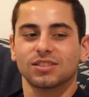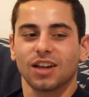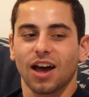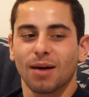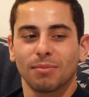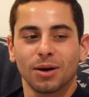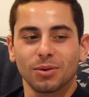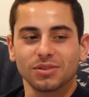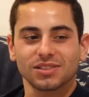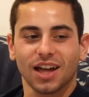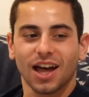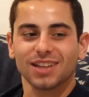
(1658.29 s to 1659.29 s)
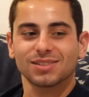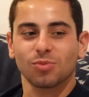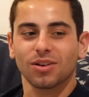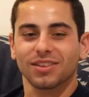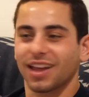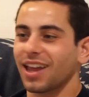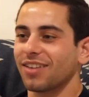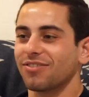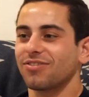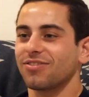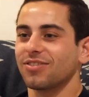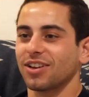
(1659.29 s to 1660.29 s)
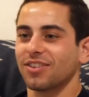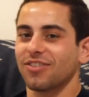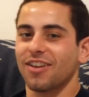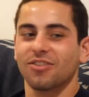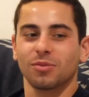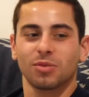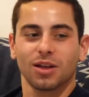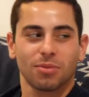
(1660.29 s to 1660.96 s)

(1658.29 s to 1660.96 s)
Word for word: combo is not one that I look favorite. Yeah.